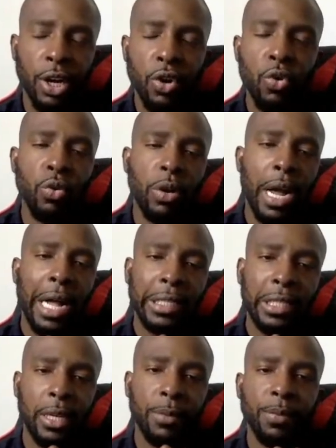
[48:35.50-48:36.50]
a cool
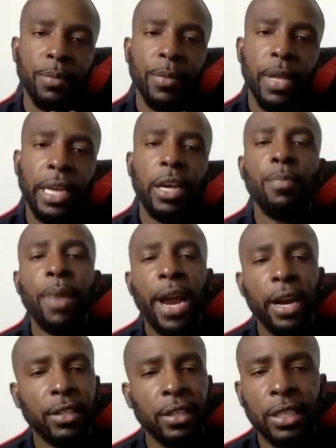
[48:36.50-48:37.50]
concept in
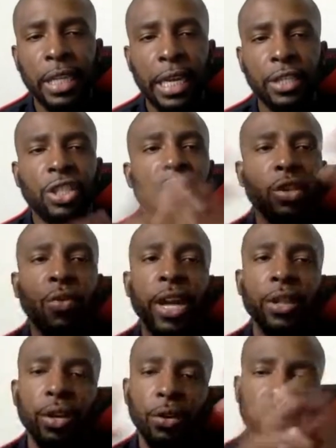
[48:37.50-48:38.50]
comparison to, say, just a
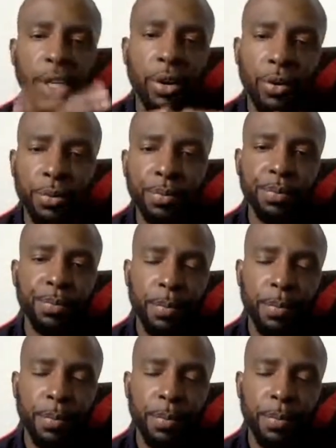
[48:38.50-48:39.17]
regular hotel room.